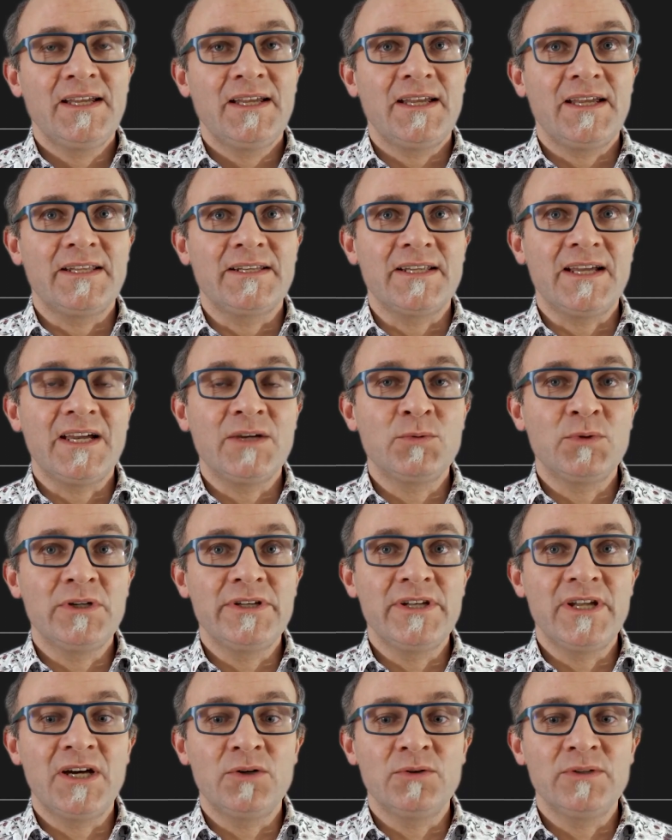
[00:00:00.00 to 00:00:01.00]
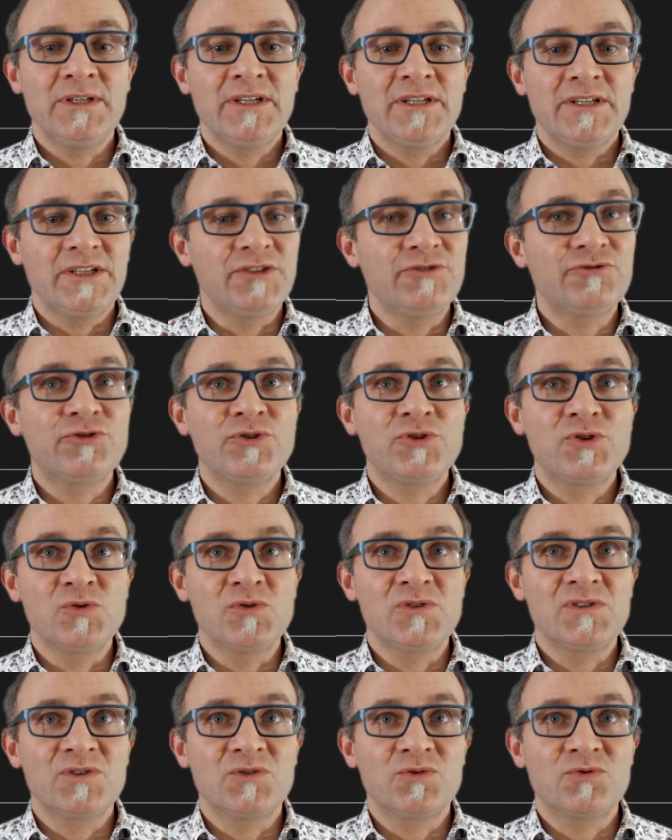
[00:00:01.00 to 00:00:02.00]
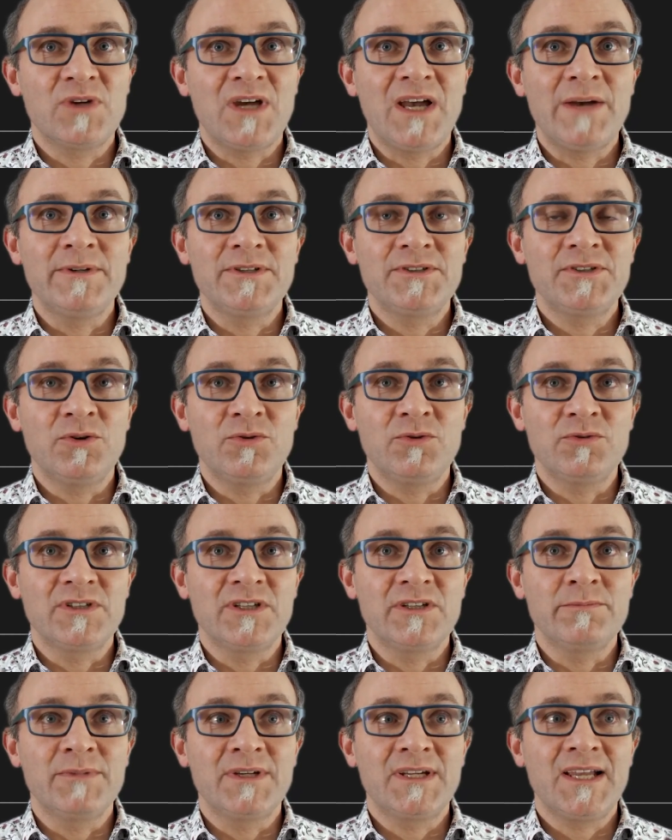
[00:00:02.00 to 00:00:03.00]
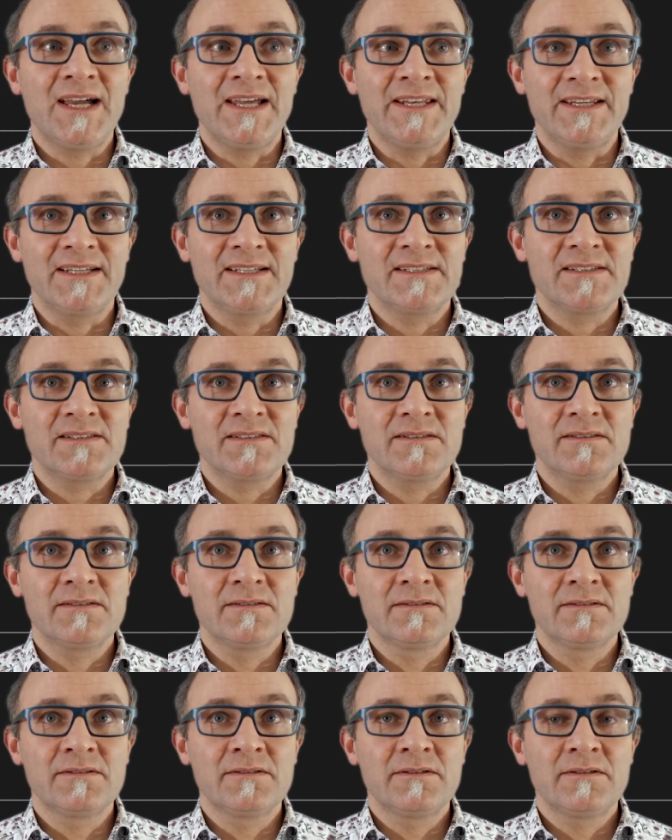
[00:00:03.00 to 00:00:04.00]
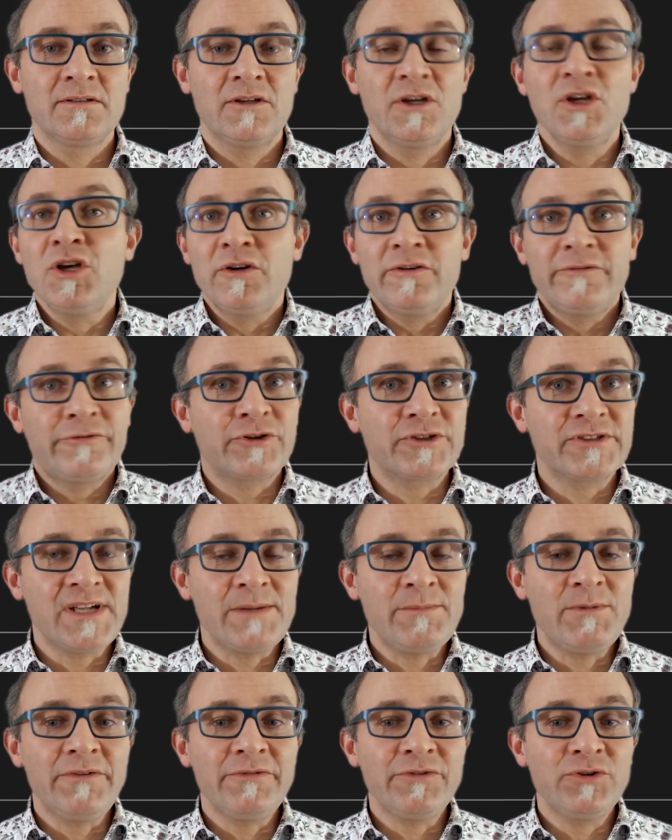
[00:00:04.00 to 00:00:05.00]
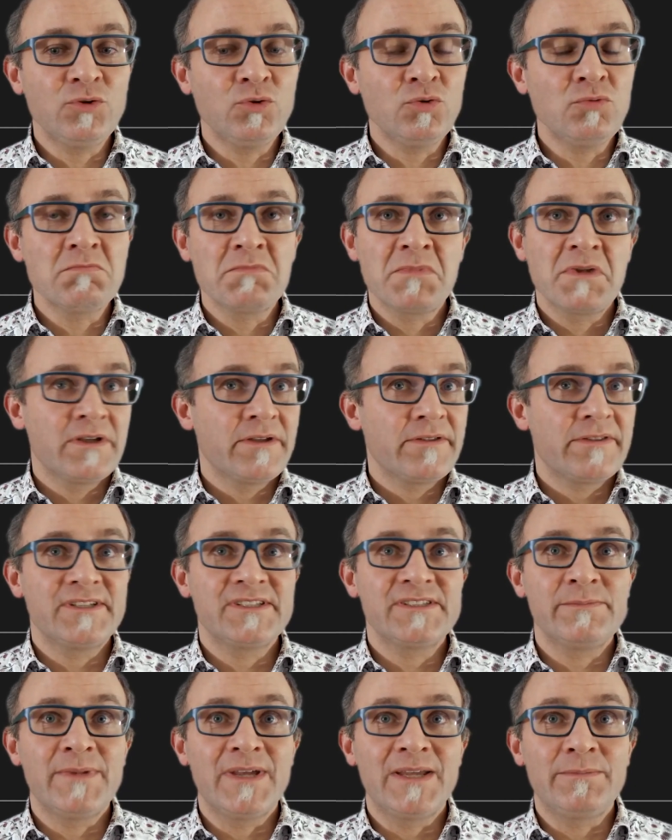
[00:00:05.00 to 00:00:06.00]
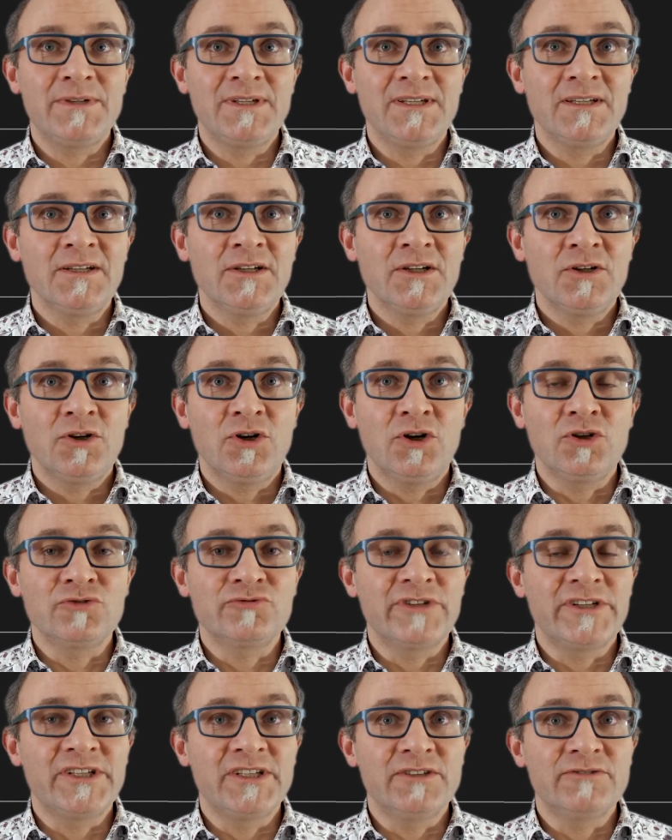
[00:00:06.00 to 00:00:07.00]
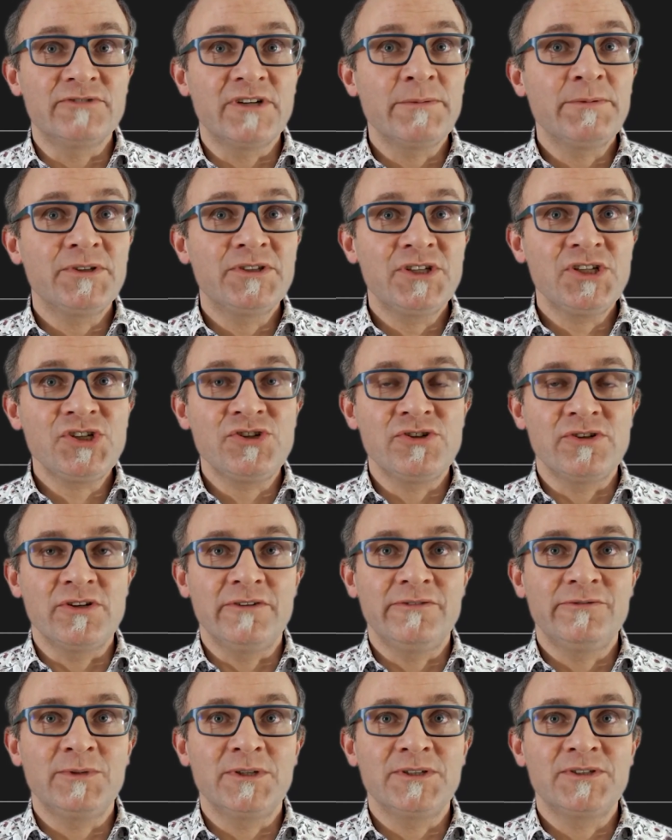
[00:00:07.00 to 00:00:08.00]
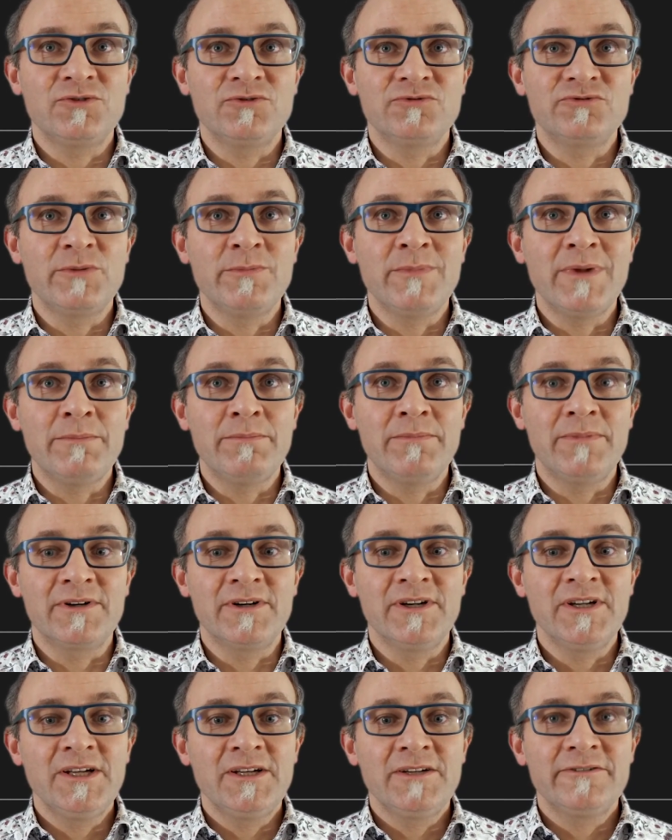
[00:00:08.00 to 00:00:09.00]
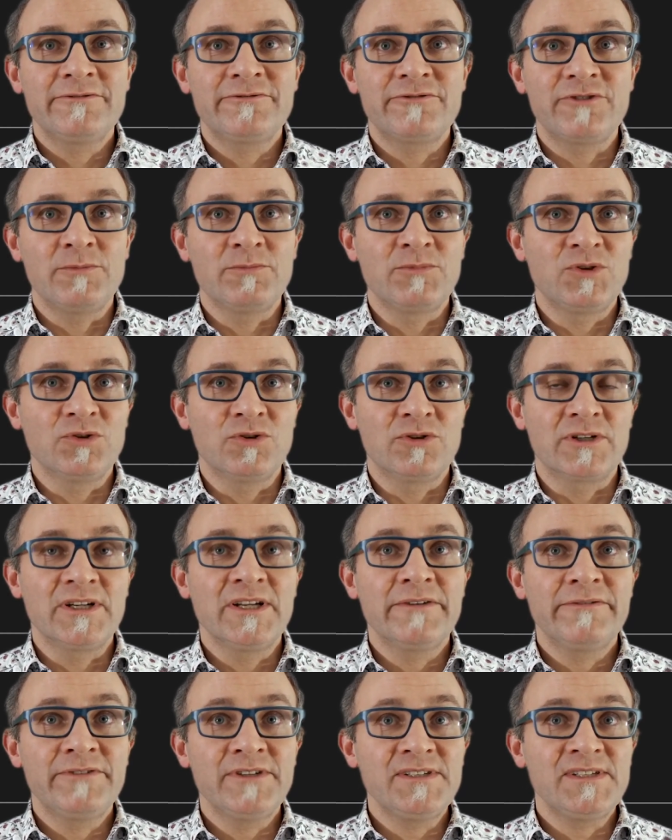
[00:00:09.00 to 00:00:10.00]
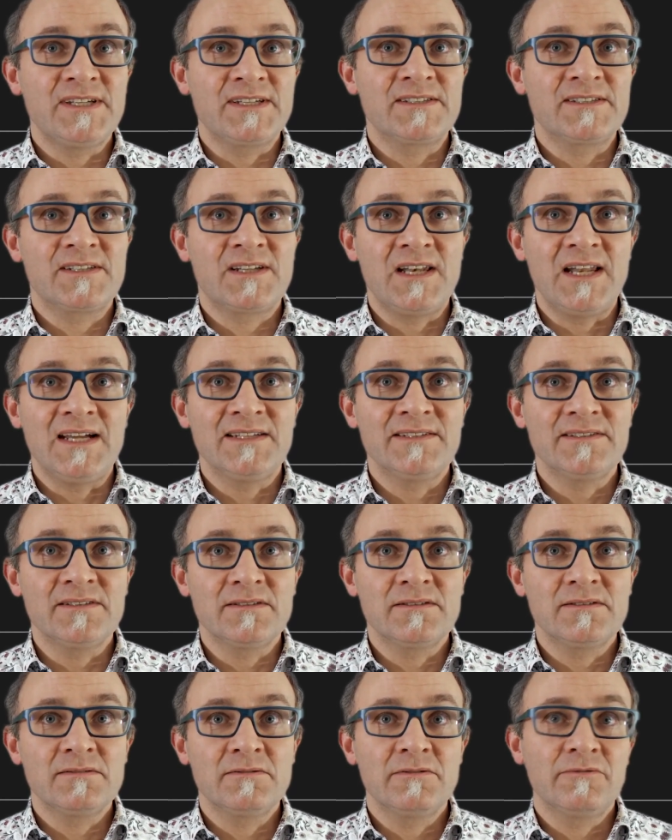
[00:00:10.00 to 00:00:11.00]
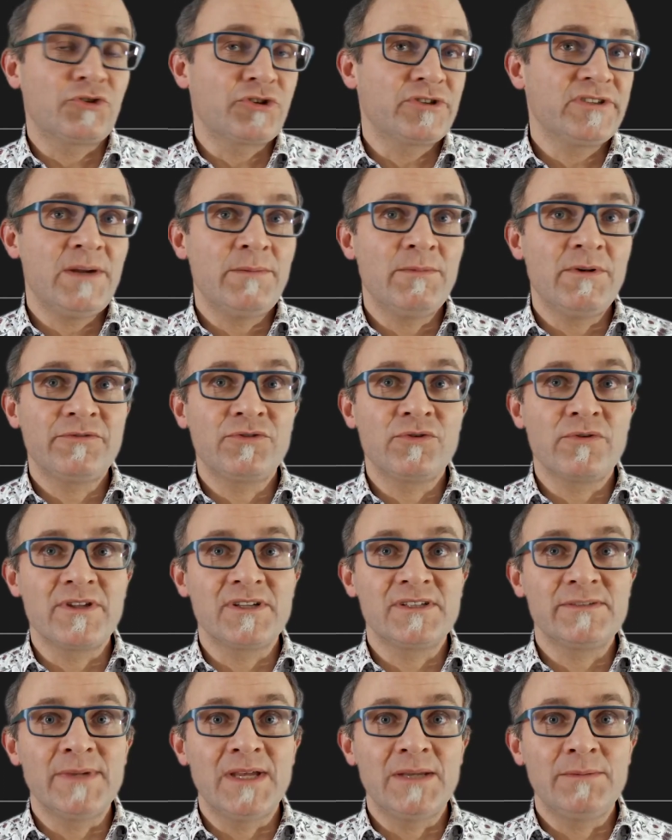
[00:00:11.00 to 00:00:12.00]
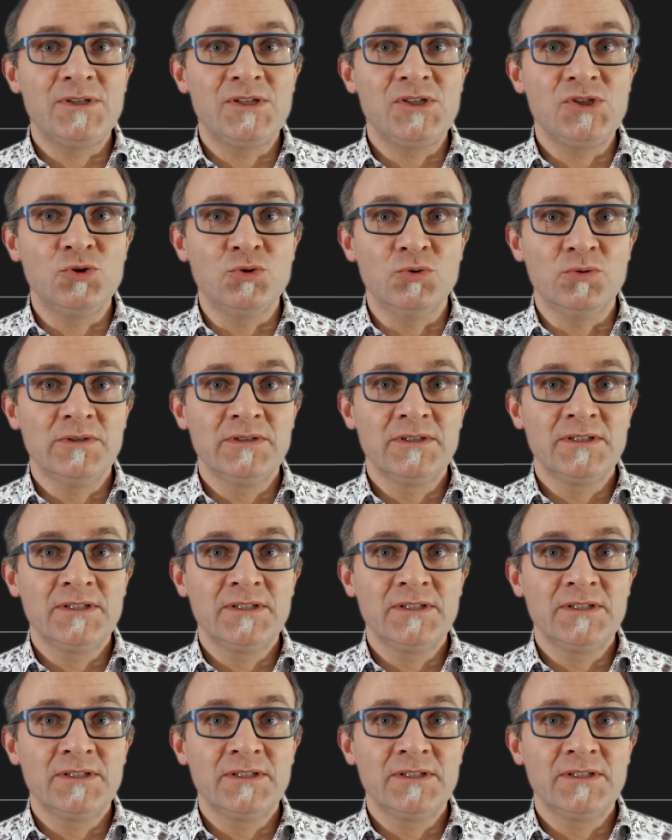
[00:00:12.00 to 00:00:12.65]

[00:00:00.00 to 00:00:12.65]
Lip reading: and I will now introduce you to Hamiltonian mechanics. For some of you, this may be already a repetition of what you remember from your physics classes. For some of you, this may be new.